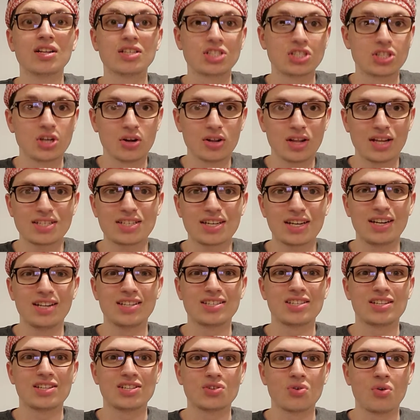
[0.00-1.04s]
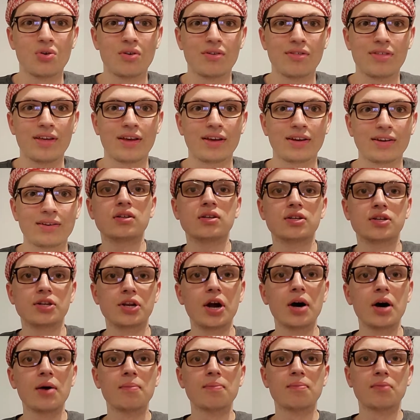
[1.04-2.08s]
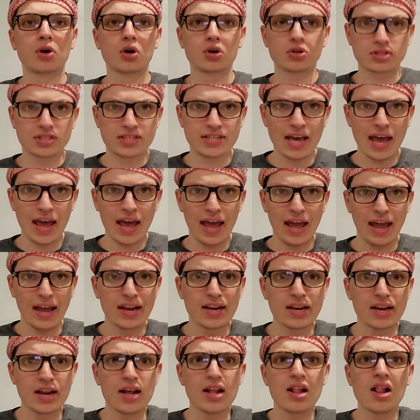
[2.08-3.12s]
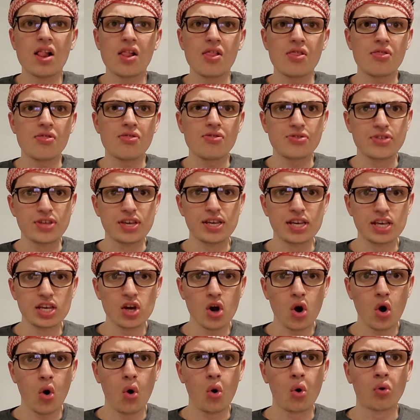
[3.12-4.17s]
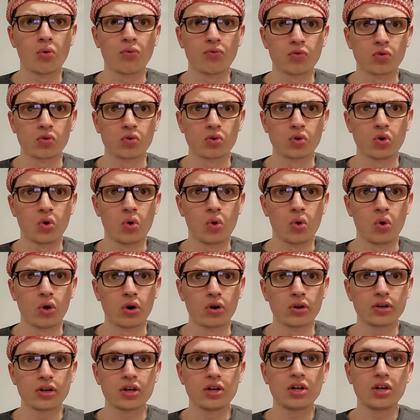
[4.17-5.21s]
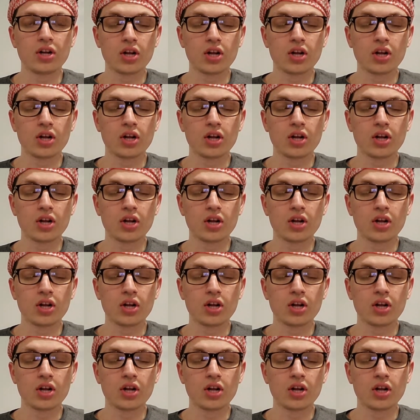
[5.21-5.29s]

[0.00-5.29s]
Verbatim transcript: So let's get into this whole thing. Number 10, the Overlord.